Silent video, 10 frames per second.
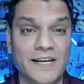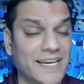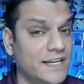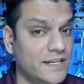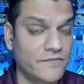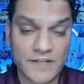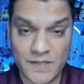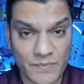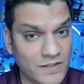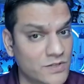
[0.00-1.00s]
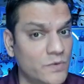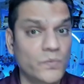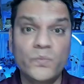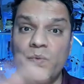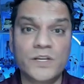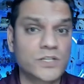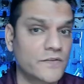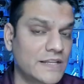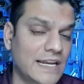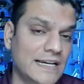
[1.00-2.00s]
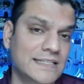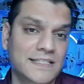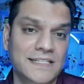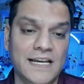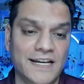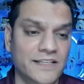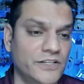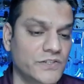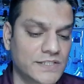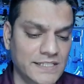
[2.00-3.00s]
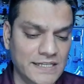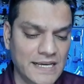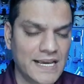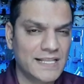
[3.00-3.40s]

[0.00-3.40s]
Again, if it depends on which of the licensing guide that you're seeing,